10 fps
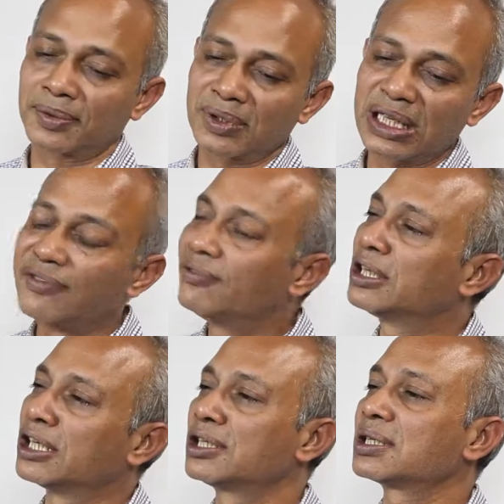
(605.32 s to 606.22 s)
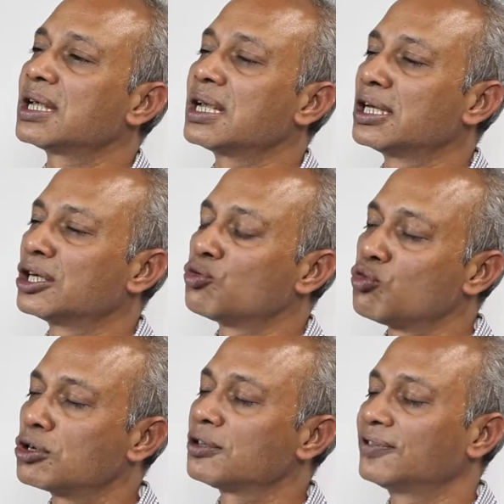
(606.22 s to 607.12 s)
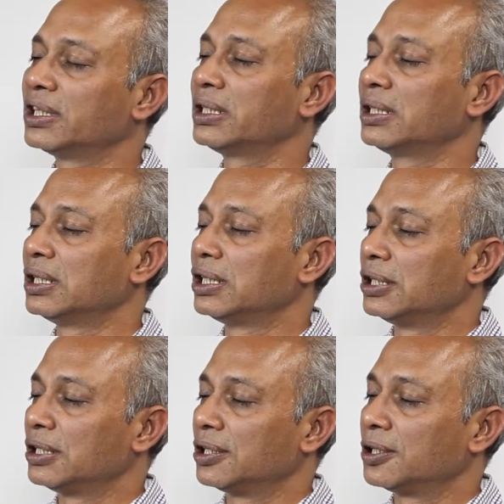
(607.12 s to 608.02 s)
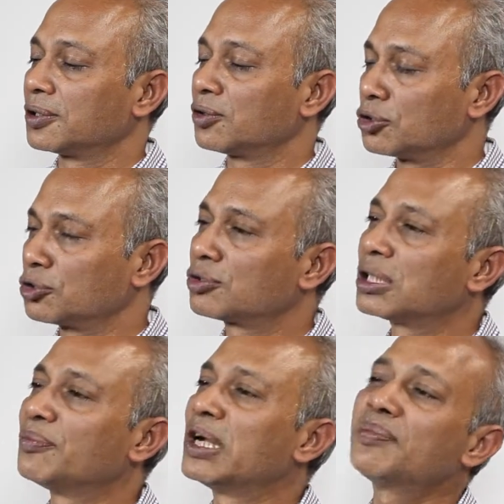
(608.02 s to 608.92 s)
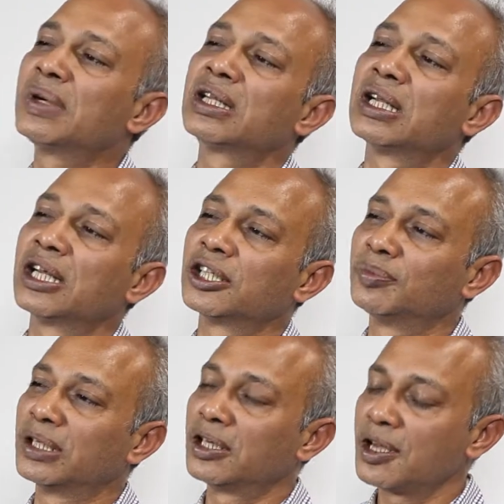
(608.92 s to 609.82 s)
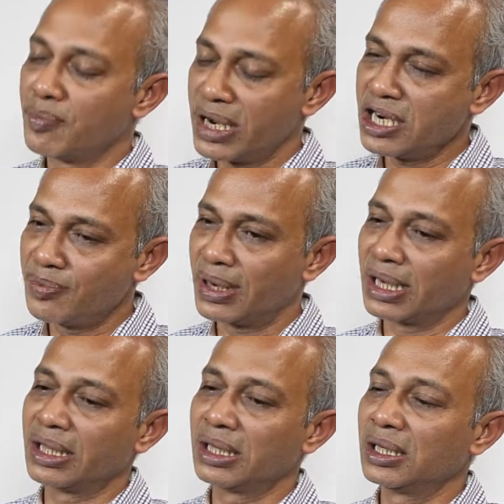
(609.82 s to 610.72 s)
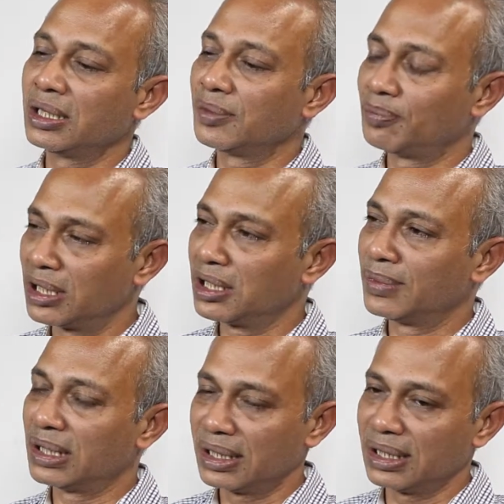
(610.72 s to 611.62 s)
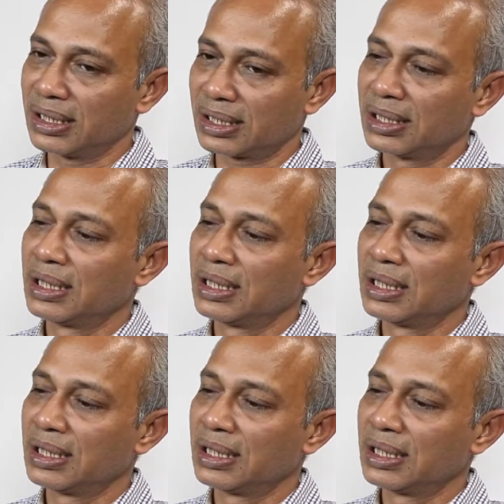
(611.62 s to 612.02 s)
evident in one of the constitutional amendment that has been made by the Parliament is